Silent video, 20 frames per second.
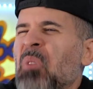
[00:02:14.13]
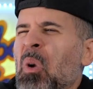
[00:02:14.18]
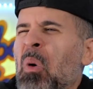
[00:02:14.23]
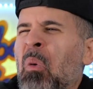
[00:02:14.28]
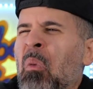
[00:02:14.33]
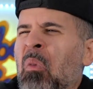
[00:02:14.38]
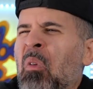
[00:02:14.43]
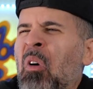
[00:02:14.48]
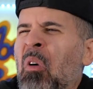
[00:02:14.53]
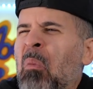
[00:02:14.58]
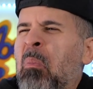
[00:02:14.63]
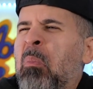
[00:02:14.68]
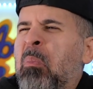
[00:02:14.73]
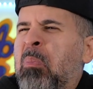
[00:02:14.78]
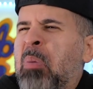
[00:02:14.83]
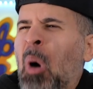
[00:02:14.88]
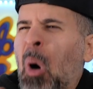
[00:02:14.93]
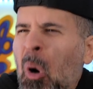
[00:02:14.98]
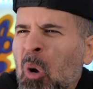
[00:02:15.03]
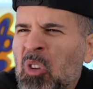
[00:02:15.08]

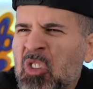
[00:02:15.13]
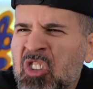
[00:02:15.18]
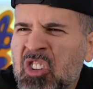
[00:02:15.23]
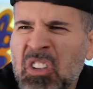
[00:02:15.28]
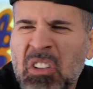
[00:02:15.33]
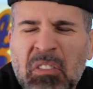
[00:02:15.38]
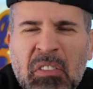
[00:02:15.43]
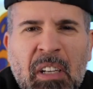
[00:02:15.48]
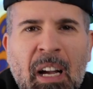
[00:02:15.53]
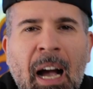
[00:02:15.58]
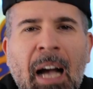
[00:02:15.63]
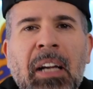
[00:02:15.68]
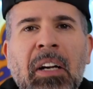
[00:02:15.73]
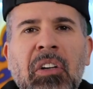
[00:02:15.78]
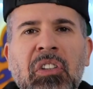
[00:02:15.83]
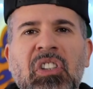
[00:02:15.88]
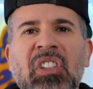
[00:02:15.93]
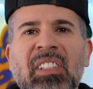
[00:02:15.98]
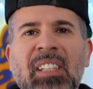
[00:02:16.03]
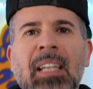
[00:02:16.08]
repulsive kind
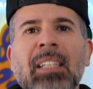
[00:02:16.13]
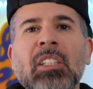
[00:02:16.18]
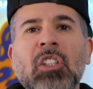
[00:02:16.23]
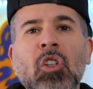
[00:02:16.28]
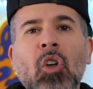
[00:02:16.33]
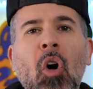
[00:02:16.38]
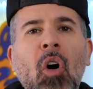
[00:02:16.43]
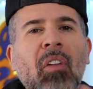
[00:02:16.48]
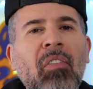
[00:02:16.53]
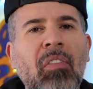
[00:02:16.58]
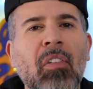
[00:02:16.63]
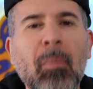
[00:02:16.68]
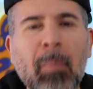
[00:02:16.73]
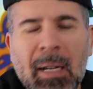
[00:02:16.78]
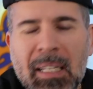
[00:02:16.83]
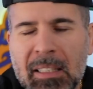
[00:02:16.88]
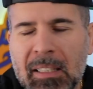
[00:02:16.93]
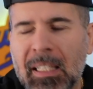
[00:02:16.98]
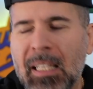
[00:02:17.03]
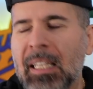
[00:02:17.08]
of scents off of
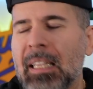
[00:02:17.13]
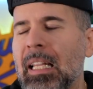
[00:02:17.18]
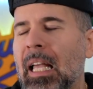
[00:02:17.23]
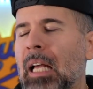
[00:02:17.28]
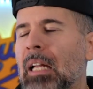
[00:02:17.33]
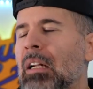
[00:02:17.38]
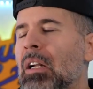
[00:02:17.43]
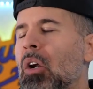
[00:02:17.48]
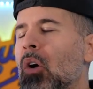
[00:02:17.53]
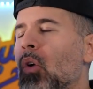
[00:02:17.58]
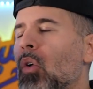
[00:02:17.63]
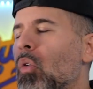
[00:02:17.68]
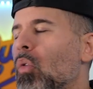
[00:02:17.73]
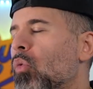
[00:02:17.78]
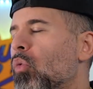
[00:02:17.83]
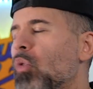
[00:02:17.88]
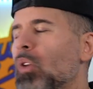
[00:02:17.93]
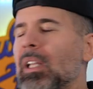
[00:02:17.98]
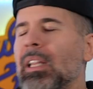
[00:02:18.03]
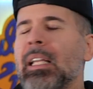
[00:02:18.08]
my skin that
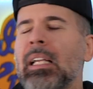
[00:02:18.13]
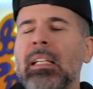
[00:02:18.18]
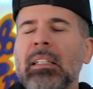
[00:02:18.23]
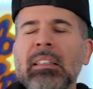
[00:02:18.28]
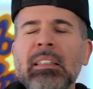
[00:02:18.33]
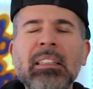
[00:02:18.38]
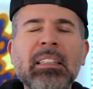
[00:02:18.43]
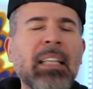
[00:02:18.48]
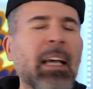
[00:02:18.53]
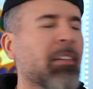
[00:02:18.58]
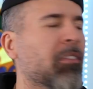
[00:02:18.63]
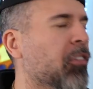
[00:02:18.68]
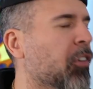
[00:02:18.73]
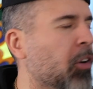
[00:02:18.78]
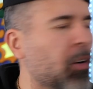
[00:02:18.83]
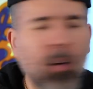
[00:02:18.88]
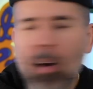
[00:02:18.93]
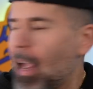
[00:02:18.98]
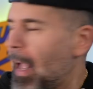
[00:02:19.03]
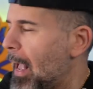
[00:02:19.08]
really
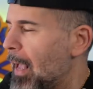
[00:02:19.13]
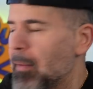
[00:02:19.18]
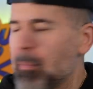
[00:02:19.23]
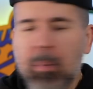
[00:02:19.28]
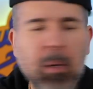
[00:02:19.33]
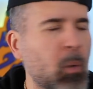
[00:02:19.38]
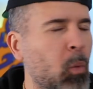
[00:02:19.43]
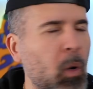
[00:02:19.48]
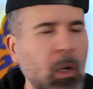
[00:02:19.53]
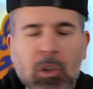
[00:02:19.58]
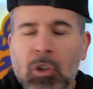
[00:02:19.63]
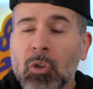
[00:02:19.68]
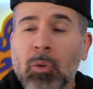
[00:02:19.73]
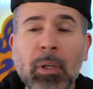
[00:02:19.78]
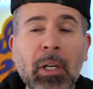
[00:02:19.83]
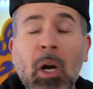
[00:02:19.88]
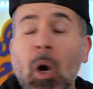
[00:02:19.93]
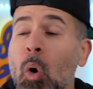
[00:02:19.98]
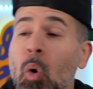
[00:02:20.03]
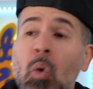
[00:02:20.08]
never had me
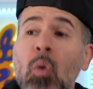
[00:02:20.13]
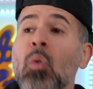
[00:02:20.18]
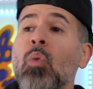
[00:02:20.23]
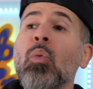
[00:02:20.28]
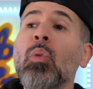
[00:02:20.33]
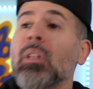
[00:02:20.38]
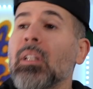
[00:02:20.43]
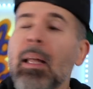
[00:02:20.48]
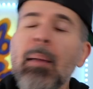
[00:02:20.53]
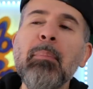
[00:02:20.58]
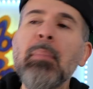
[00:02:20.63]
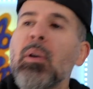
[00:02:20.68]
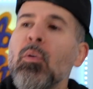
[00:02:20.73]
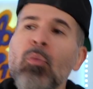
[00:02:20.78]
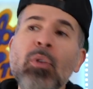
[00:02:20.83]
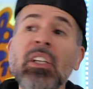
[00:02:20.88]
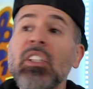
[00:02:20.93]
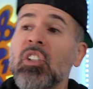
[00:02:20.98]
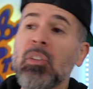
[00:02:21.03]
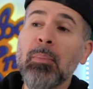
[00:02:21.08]
wondering, oh, let me
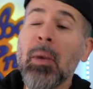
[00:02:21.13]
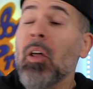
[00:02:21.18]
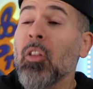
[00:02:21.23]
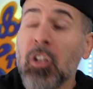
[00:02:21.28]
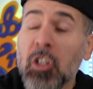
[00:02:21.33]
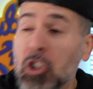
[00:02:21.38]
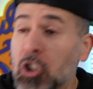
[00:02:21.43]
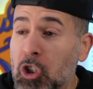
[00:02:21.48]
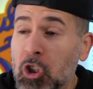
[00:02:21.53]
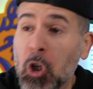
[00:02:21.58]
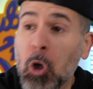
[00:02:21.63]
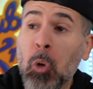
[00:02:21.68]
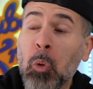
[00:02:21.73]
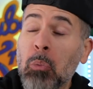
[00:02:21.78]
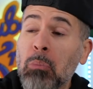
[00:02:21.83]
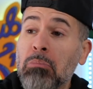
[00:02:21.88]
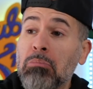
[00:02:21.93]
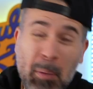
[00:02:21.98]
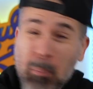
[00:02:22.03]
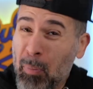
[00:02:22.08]
re-smell this so
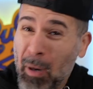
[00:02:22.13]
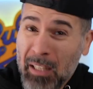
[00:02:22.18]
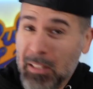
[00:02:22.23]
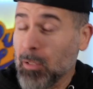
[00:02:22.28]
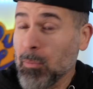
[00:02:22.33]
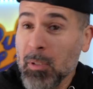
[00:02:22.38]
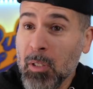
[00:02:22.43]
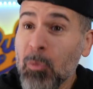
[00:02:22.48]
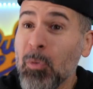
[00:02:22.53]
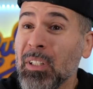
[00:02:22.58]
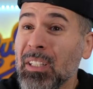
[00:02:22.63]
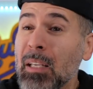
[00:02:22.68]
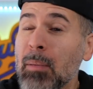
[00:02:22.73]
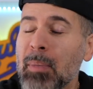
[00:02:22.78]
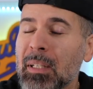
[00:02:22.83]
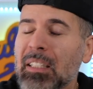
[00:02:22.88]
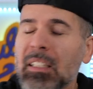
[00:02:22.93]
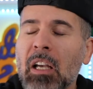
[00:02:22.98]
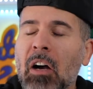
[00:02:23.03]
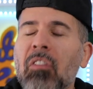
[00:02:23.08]
it can possibly redeem
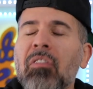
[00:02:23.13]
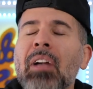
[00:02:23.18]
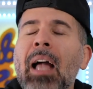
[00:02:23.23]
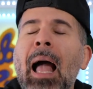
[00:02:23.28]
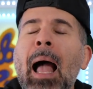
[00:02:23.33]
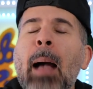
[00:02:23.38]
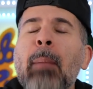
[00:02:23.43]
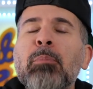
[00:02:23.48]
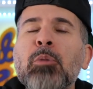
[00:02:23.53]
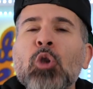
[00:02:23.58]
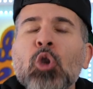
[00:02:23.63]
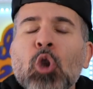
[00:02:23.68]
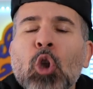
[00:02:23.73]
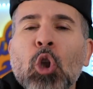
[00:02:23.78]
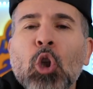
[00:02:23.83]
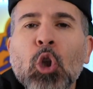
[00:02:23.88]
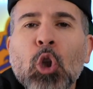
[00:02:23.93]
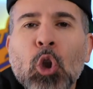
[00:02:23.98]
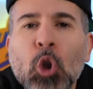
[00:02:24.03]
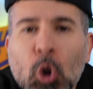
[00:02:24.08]
itself.
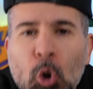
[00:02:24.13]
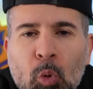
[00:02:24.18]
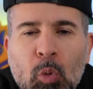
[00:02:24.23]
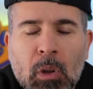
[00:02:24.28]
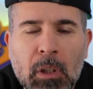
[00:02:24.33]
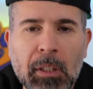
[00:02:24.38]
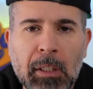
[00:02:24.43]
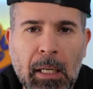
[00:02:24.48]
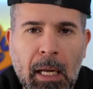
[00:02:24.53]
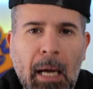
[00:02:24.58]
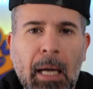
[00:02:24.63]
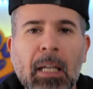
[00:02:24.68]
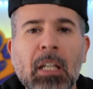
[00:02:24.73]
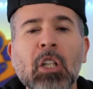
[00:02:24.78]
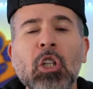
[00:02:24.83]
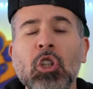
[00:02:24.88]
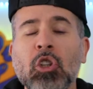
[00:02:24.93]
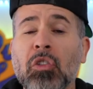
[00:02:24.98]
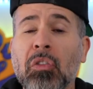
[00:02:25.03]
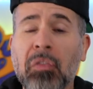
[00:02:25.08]
Absolutely not.
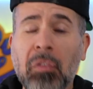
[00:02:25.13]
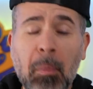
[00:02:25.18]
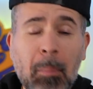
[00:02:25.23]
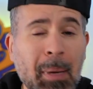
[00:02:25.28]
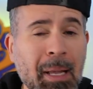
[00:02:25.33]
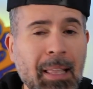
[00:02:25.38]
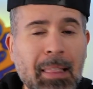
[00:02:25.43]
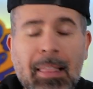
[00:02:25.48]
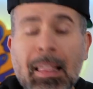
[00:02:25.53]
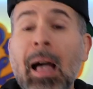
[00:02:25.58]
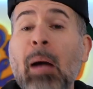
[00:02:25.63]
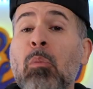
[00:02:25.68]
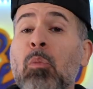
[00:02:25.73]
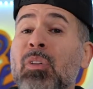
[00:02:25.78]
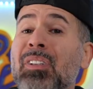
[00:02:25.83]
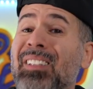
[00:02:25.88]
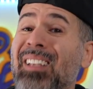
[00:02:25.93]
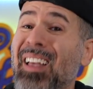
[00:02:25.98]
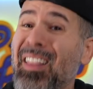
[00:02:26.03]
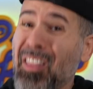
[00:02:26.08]
So for me, that
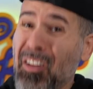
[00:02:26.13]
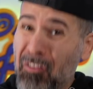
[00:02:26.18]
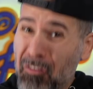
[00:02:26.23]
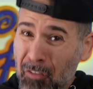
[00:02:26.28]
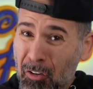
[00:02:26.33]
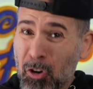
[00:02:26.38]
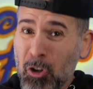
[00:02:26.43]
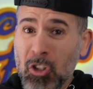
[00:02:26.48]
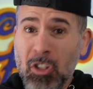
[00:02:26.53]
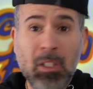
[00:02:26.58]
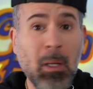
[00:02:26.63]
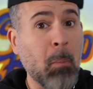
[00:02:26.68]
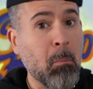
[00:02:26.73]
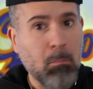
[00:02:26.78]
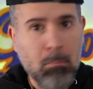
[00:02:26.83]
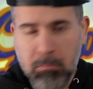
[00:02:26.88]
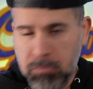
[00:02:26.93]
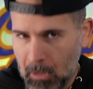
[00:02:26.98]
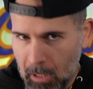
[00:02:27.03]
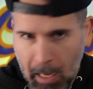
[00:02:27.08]
was the first
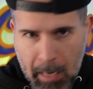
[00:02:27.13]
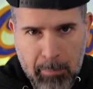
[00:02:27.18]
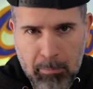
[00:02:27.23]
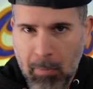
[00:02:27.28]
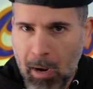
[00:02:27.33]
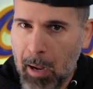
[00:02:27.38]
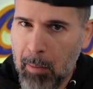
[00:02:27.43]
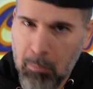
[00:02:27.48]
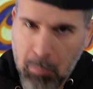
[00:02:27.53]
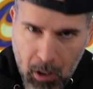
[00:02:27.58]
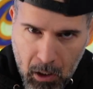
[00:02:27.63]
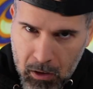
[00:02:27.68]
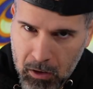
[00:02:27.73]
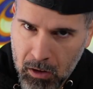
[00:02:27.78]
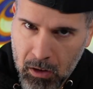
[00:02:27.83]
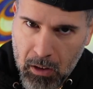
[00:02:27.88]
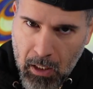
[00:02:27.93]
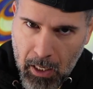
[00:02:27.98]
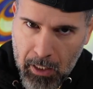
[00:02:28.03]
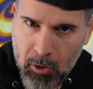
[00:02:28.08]
blind buy
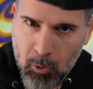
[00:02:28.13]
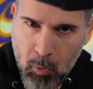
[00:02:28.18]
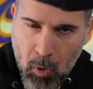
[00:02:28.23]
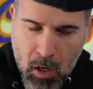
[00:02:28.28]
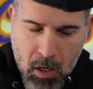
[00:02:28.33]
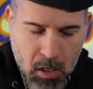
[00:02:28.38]
bust. Next one.